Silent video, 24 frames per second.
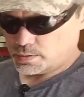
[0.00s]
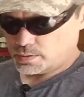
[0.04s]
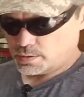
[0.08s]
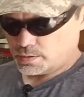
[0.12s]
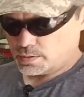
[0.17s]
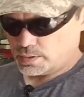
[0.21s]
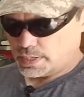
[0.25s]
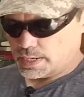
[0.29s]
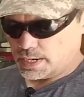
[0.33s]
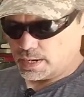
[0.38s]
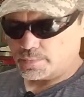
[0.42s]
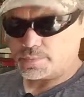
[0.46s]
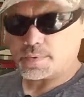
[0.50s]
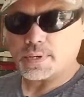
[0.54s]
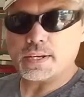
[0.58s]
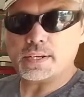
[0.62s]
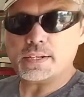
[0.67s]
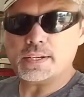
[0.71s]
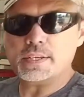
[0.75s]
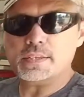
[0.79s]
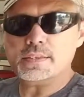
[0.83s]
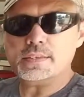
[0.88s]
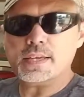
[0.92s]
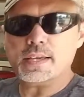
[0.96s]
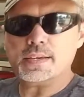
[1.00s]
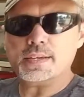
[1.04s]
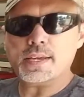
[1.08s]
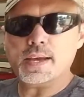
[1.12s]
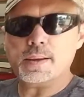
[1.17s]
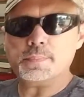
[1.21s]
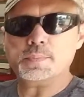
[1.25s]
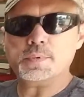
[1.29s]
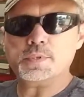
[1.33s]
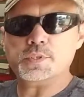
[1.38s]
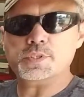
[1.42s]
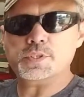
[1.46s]
now I've got to get that
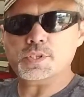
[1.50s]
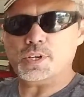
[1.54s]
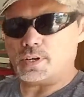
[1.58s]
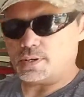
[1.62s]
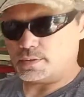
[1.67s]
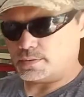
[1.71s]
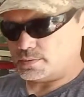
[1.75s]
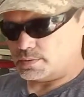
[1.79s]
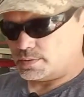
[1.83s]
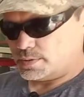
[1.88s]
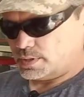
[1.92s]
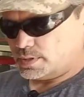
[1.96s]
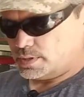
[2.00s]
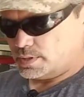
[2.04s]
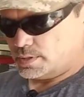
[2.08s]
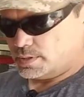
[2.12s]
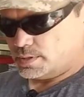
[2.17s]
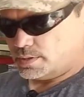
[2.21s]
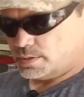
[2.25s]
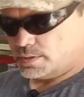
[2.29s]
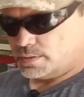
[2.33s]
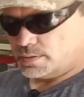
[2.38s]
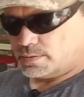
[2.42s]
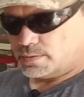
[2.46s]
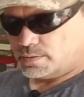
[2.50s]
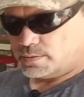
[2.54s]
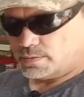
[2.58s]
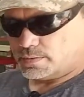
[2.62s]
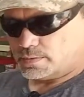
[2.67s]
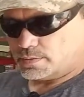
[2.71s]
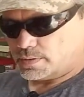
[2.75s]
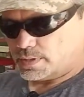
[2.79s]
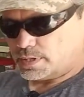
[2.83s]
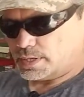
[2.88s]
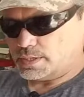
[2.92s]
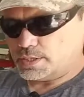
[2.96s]
gap to shut.
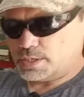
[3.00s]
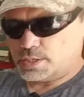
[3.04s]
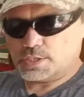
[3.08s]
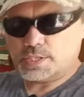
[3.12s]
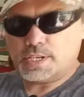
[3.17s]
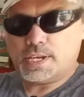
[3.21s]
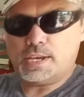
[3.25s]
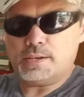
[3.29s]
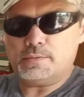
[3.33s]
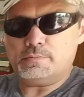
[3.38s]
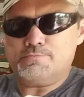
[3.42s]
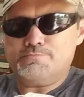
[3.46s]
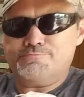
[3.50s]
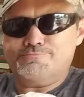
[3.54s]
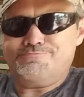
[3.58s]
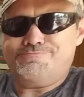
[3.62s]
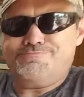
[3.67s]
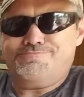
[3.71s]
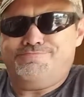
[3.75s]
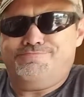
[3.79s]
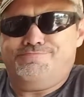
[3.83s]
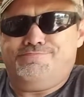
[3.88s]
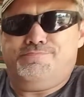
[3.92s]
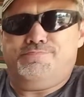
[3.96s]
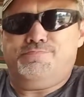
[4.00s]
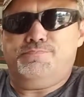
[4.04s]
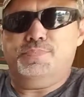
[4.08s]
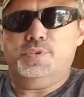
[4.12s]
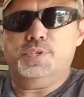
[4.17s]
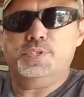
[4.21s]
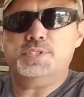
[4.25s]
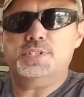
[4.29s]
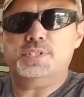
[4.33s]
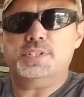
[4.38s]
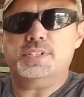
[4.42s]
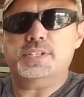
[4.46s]
I just can't
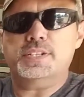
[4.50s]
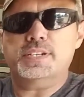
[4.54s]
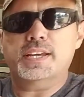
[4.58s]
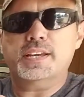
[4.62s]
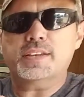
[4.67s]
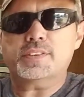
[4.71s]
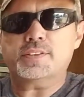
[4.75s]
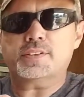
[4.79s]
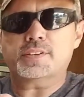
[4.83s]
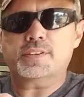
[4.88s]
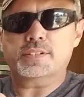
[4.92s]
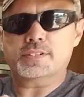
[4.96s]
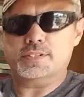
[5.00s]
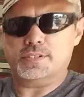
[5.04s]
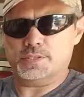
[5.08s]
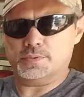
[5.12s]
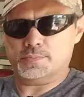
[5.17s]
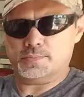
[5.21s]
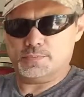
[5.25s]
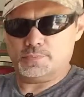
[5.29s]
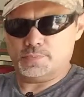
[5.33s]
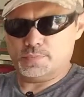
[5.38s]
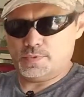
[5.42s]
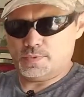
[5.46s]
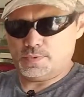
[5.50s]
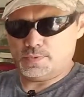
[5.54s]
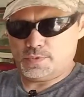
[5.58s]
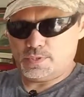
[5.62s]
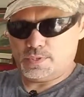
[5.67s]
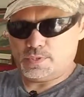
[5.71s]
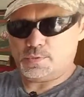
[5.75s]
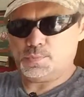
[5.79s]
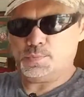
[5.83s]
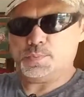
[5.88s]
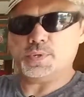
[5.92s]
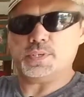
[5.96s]
push it together. It's
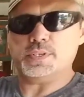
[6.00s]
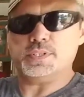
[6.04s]
pretty